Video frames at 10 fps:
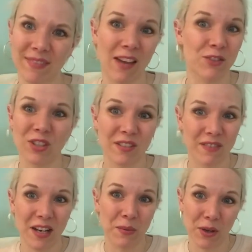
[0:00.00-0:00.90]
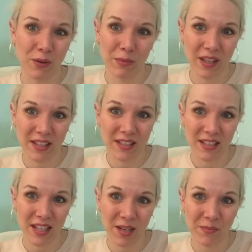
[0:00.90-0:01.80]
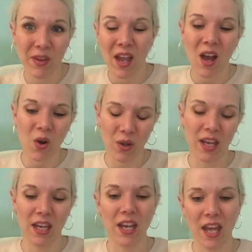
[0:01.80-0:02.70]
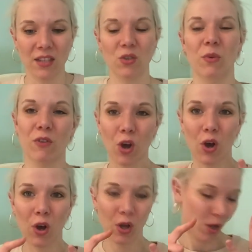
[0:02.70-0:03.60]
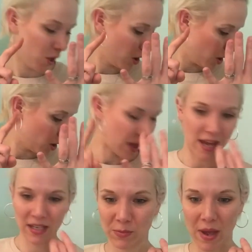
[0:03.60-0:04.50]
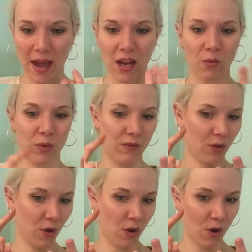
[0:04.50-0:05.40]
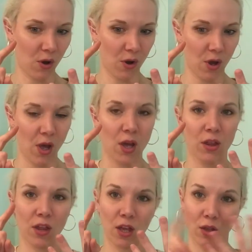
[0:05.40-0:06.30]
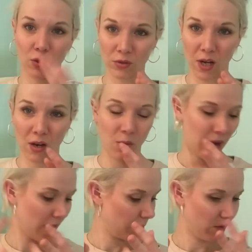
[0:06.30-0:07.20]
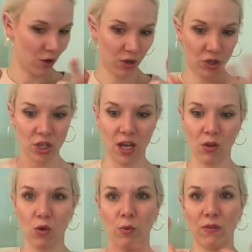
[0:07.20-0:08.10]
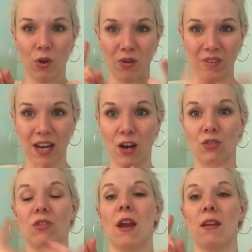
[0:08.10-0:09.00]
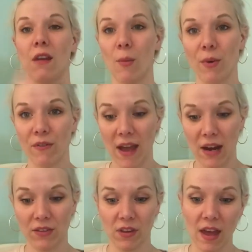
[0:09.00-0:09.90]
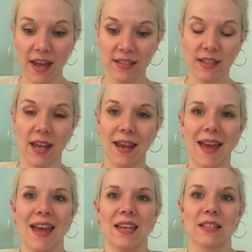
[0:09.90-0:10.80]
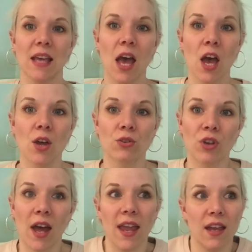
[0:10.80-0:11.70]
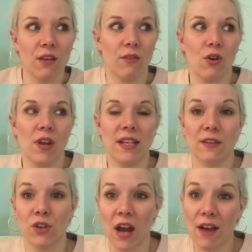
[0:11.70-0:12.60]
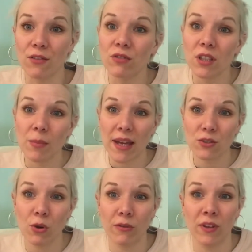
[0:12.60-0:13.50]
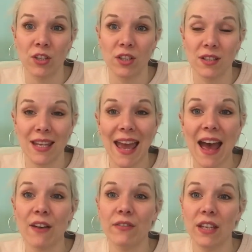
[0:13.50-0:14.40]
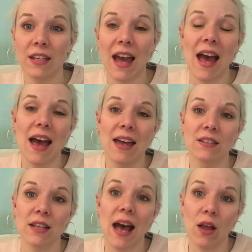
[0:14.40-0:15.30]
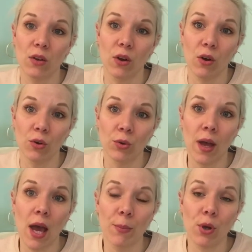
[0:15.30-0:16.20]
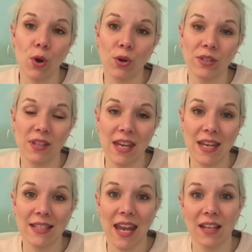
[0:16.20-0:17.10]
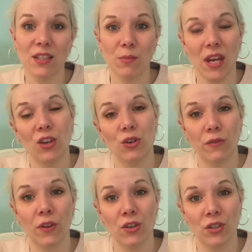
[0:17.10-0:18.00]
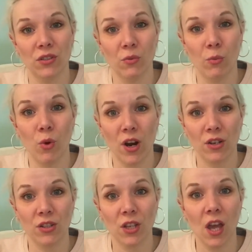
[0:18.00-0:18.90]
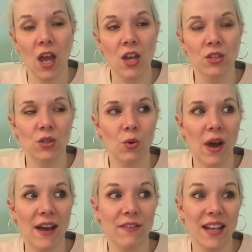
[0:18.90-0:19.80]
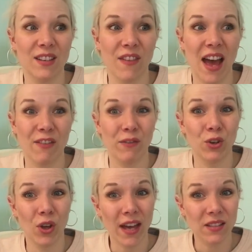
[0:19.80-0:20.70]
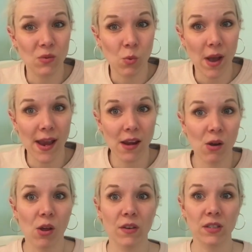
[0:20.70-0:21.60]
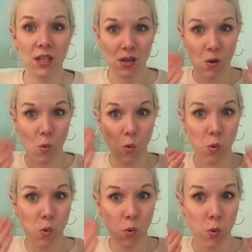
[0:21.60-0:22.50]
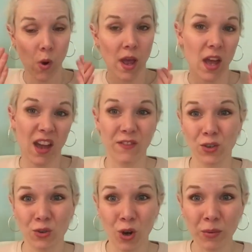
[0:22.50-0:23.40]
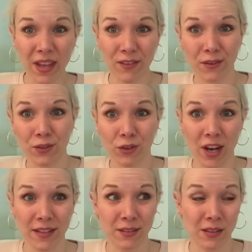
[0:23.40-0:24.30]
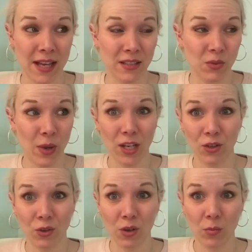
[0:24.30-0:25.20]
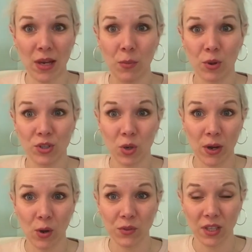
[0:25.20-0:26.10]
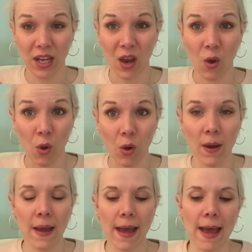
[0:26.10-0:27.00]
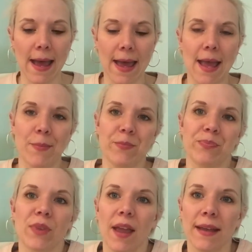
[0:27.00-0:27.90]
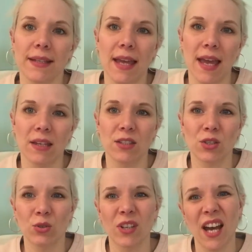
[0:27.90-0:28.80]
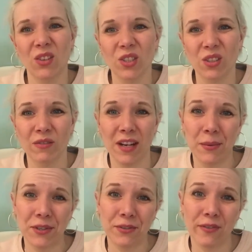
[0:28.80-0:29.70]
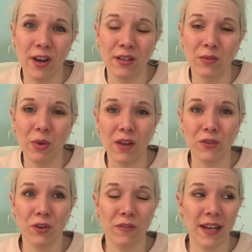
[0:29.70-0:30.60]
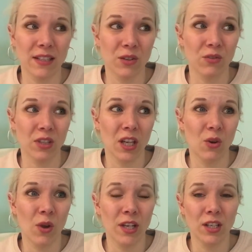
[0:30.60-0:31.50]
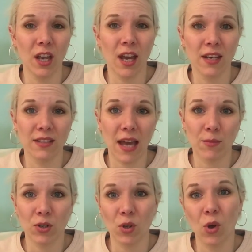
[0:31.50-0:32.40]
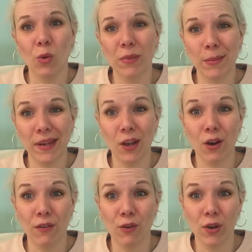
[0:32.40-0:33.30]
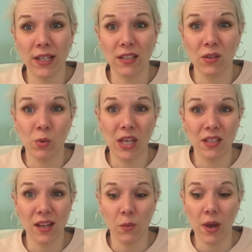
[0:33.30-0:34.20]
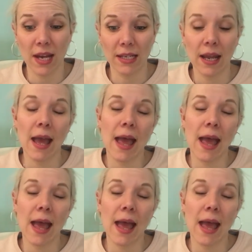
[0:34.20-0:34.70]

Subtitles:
I've not done very well with my list today. Okay, yeah, so we've got the pack, we've got the cool down quick, we've got the chillo, we've got layers. Right, number five, the last thing is try and avoid, if you're having really bad hot flushes, caffeine and alcohol, because they tend to make your flushes worse. So I find if I have a few glasses of wine, all of a sudden, oof, if you're normally having a few glasses of wine, you're not in menopause, you quite often get hot. Yeah, so I know it's not very much fun, but if you're finding they're really annoying you and it's happening a lot, maybe avoid the weekday wine.